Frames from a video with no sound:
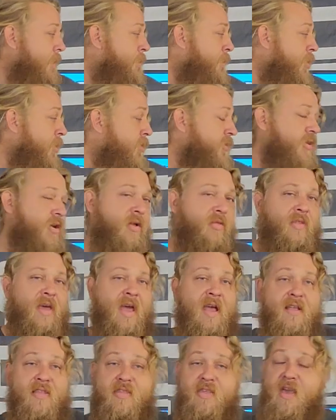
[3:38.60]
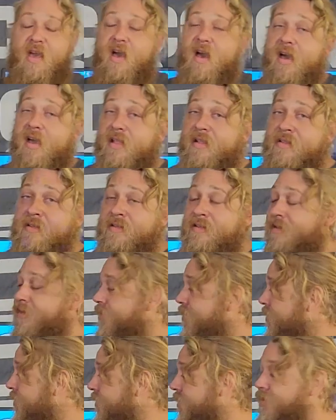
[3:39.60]
bolt on that side.
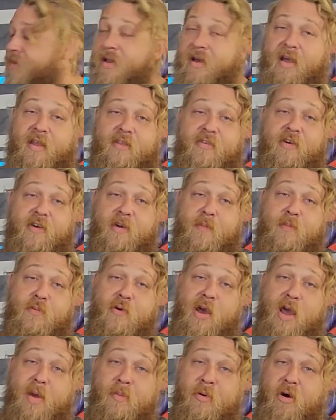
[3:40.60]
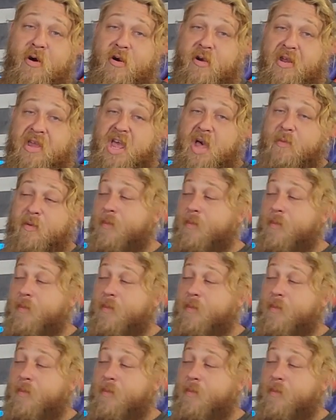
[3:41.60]
I took a pry bar and a couple